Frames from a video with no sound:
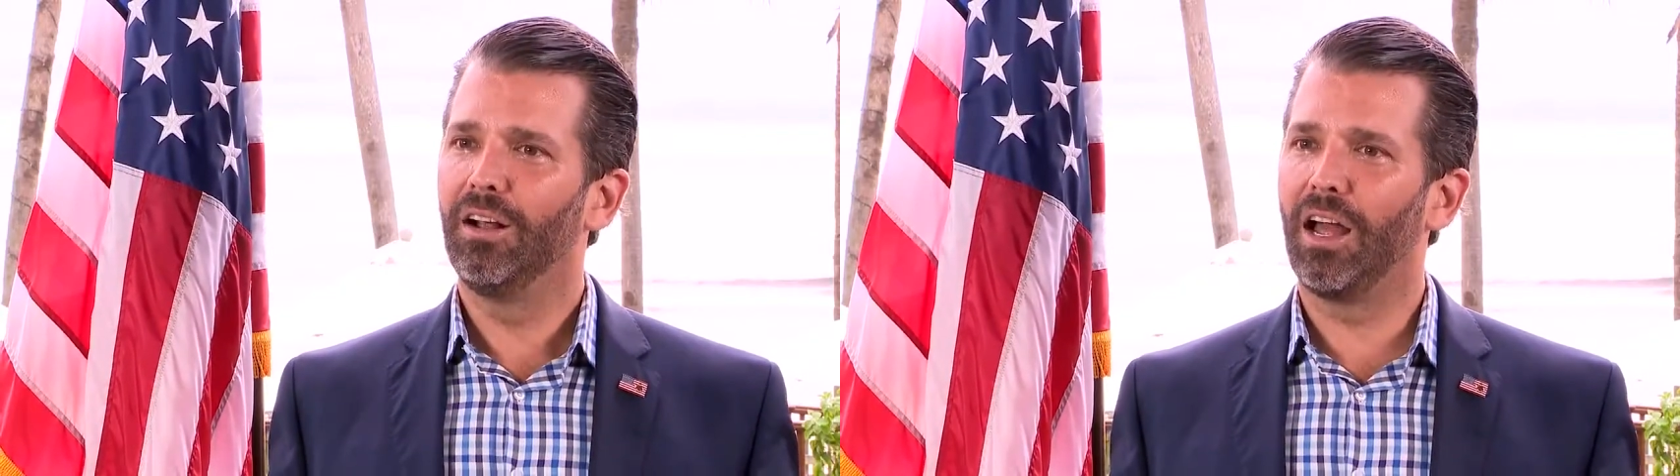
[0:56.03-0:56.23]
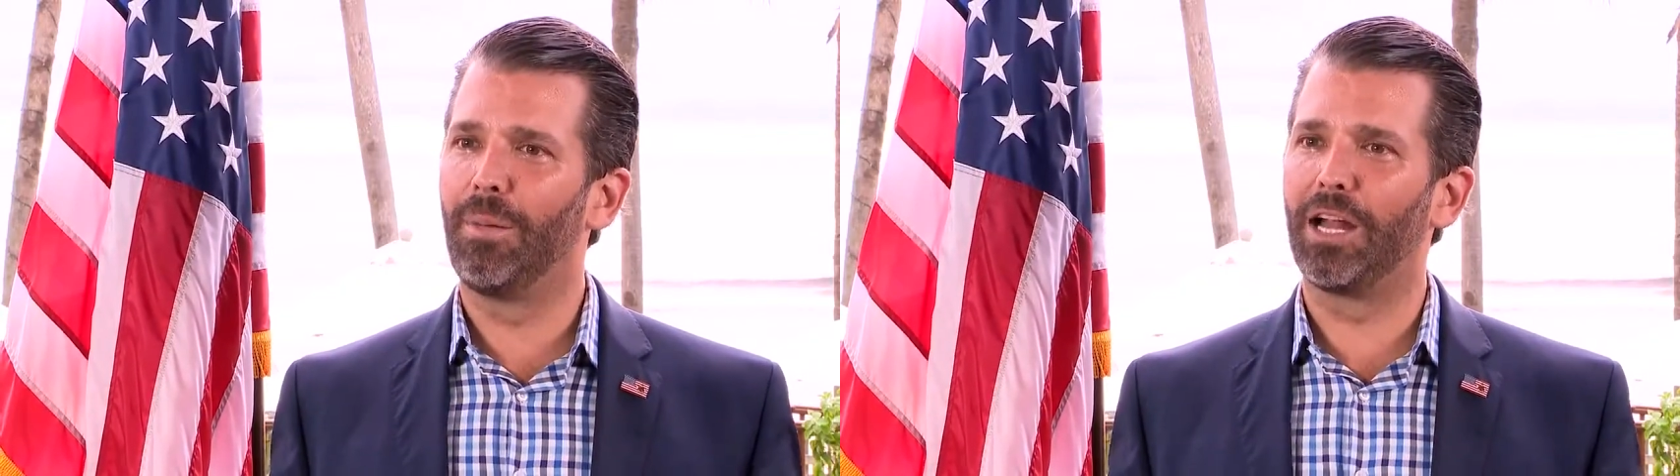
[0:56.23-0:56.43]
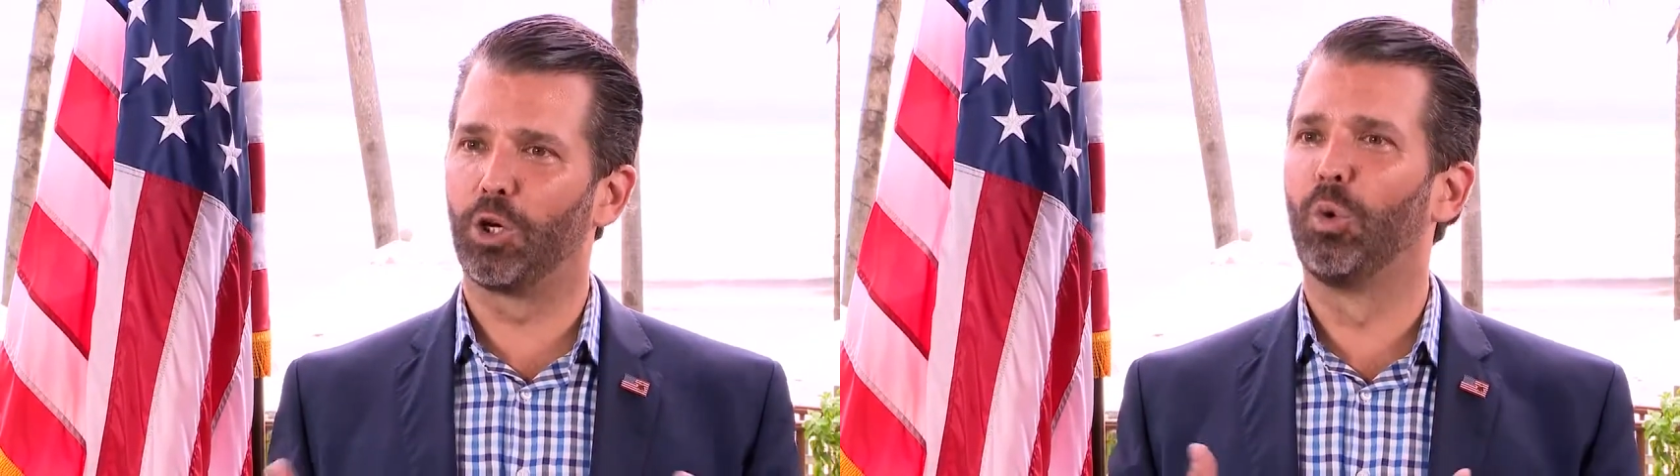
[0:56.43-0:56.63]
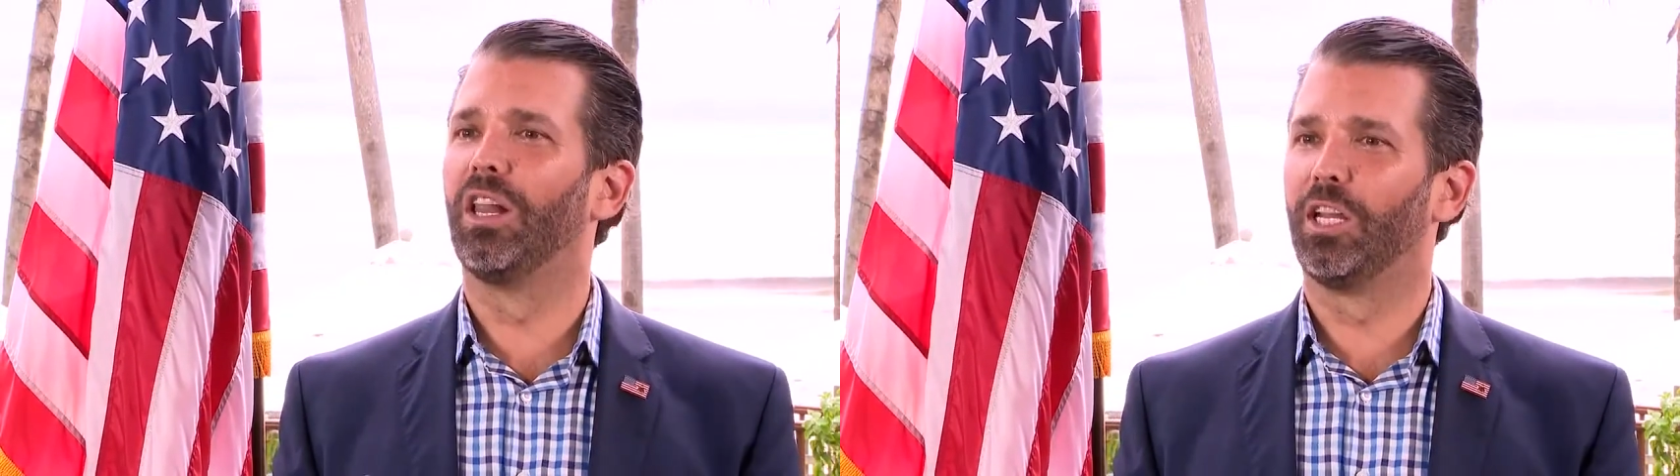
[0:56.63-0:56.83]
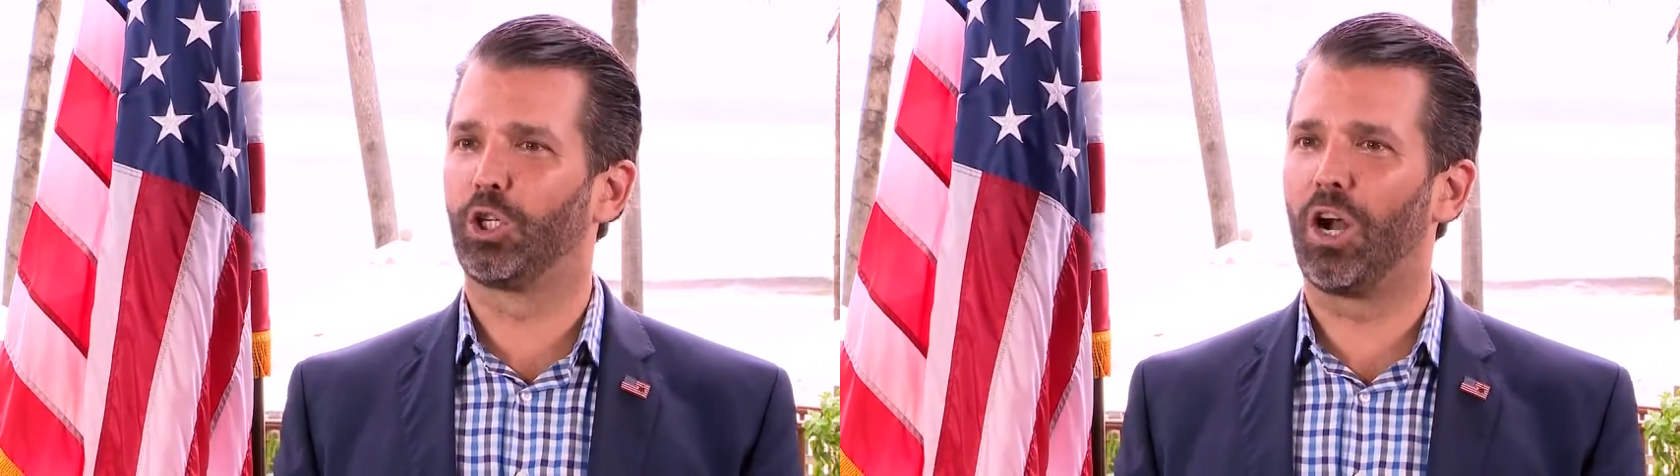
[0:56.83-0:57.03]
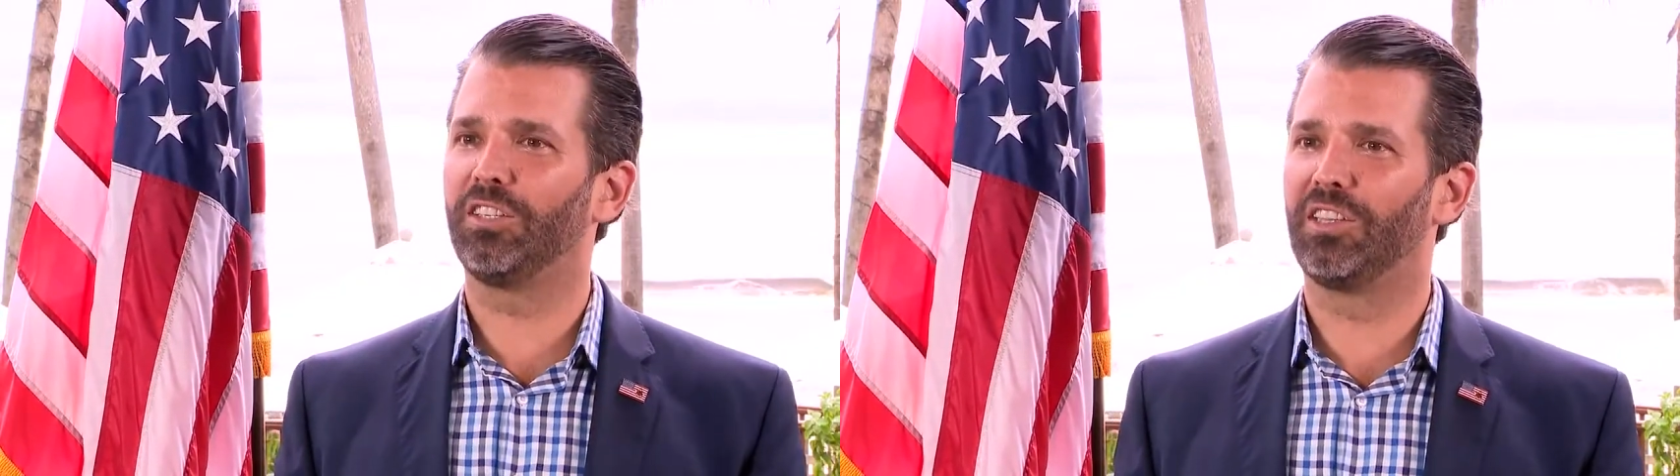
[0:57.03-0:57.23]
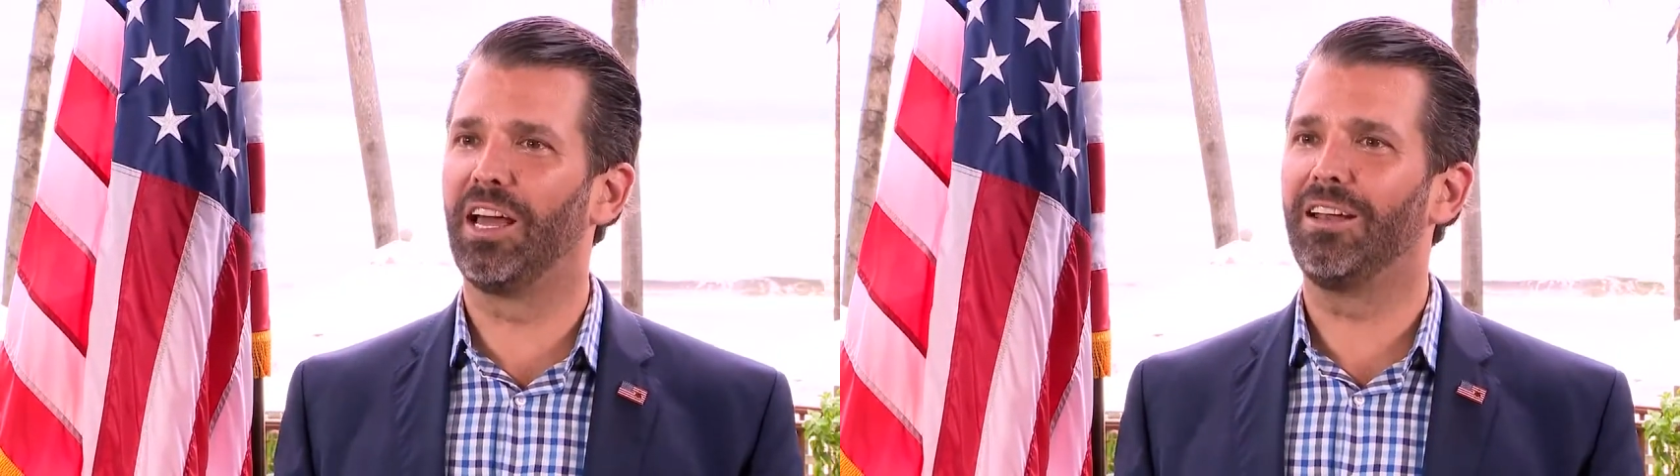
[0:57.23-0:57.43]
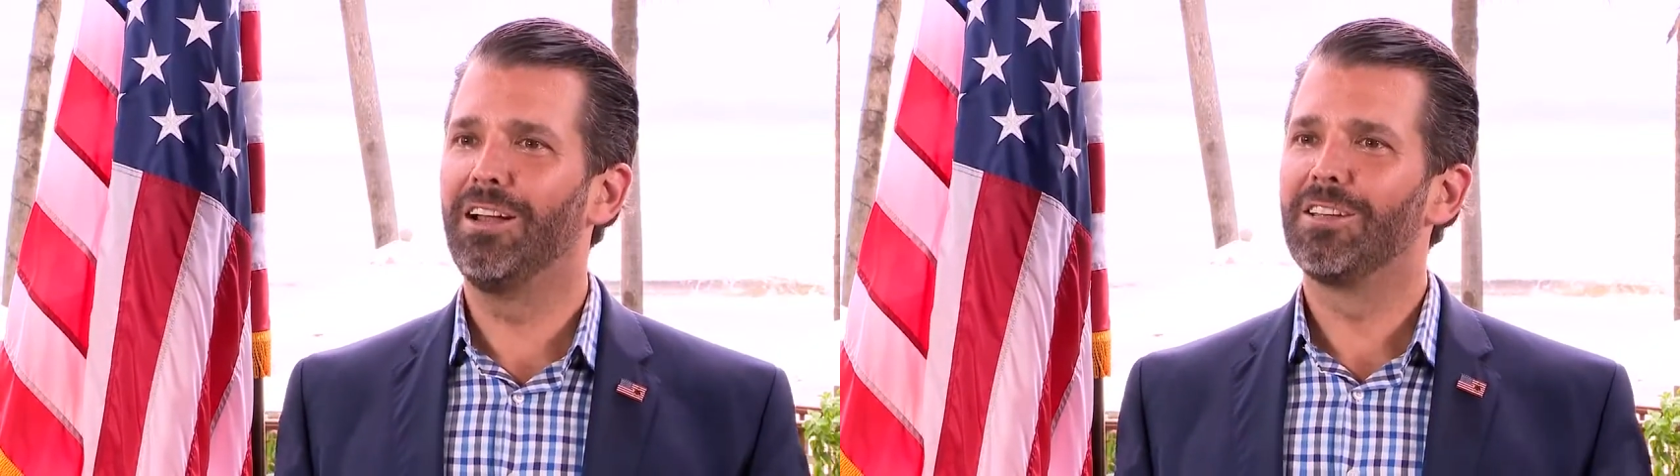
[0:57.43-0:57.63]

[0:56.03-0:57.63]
am I to really trust that